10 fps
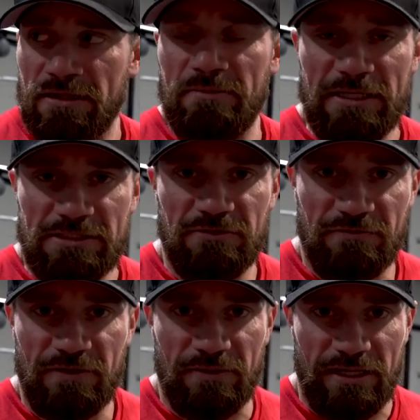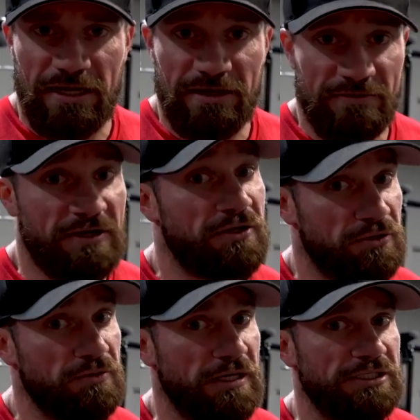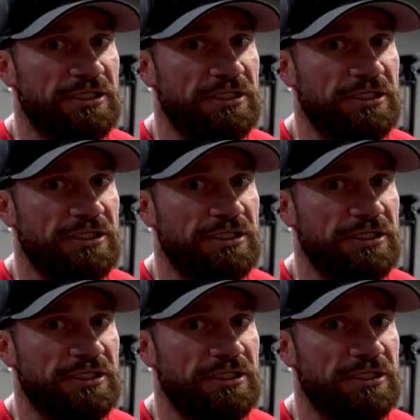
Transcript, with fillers: that makes you feel alive, do that